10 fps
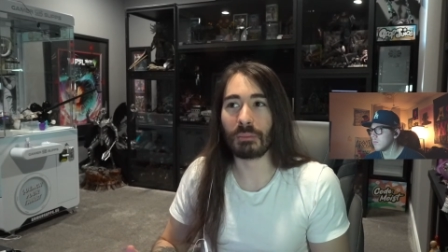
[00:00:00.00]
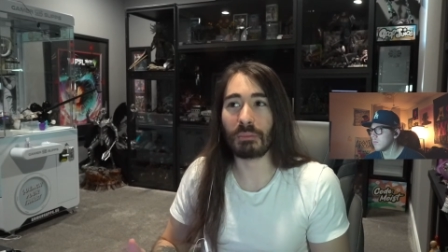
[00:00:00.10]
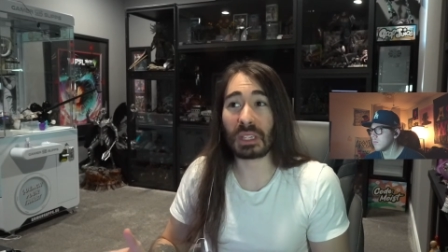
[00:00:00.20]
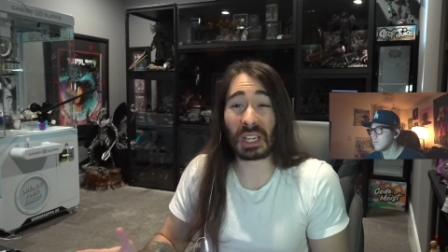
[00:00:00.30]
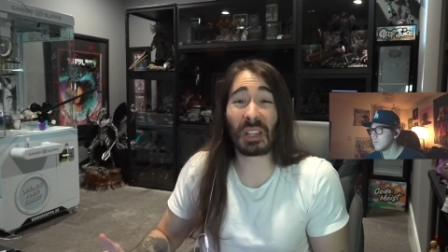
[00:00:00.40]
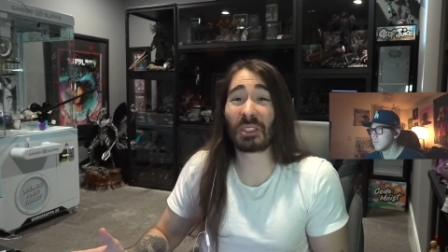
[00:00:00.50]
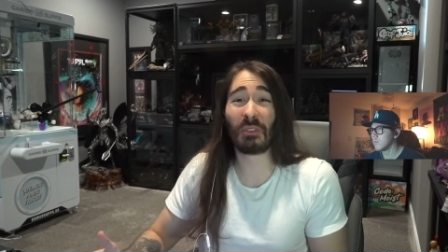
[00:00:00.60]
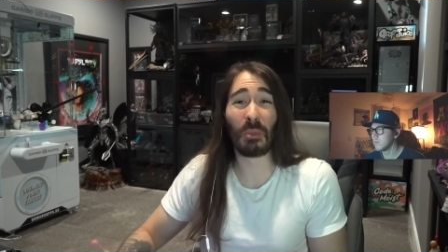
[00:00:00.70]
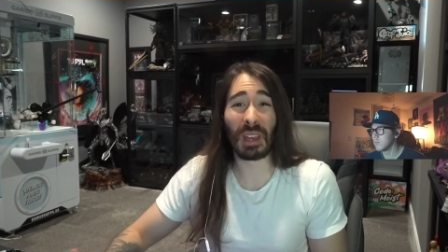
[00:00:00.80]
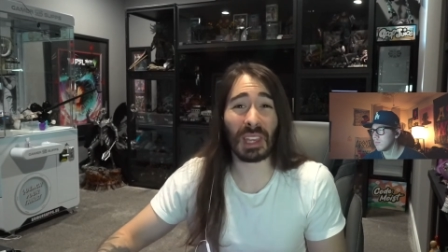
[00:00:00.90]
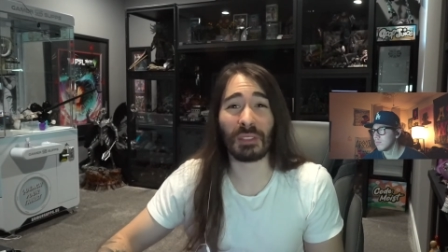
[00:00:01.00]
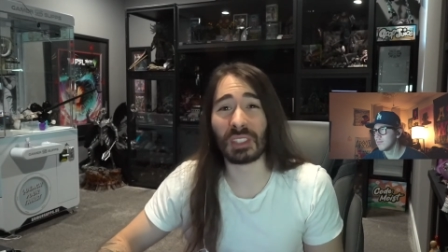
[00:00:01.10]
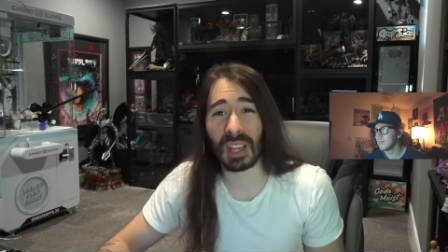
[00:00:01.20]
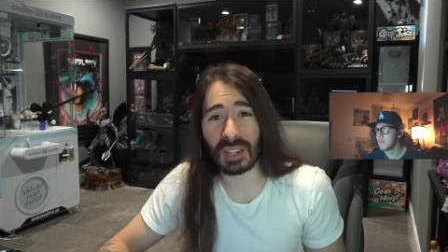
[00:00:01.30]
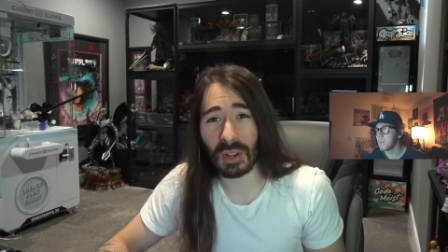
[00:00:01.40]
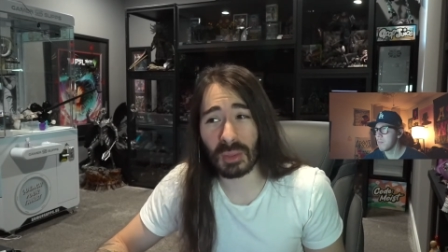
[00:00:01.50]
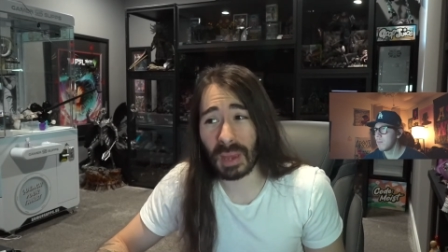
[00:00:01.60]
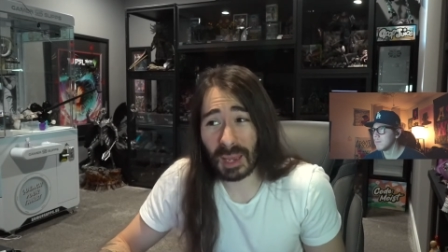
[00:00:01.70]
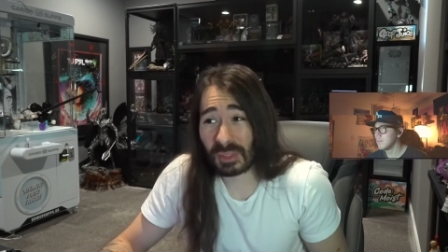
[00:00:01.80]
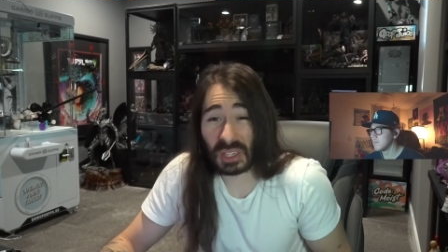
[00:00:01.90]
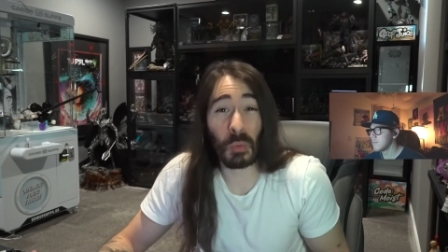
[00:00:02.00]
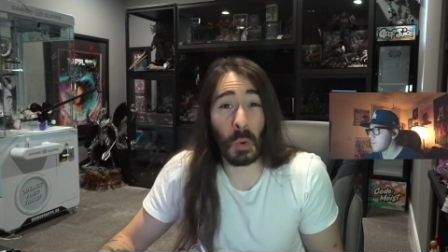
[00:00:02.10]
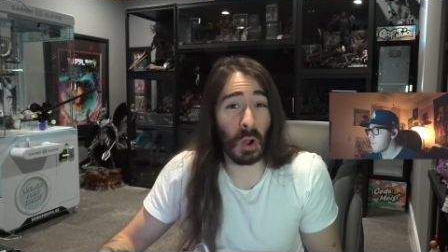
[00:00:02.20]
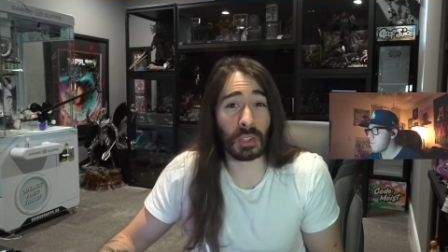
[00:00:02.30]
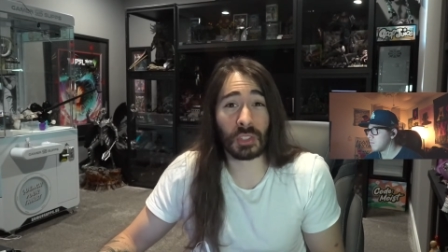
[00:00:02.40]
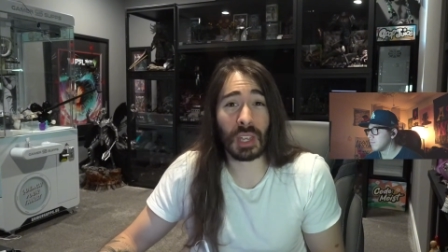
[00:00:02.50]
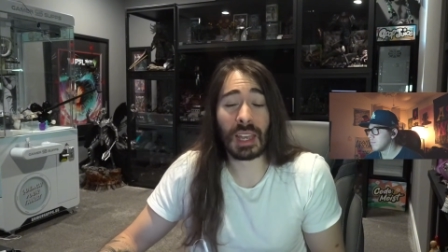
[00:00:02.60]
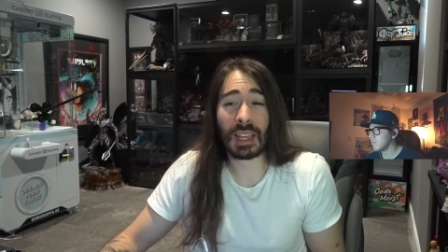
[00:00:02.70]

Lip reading: because of the way they've designed all the maps, it works.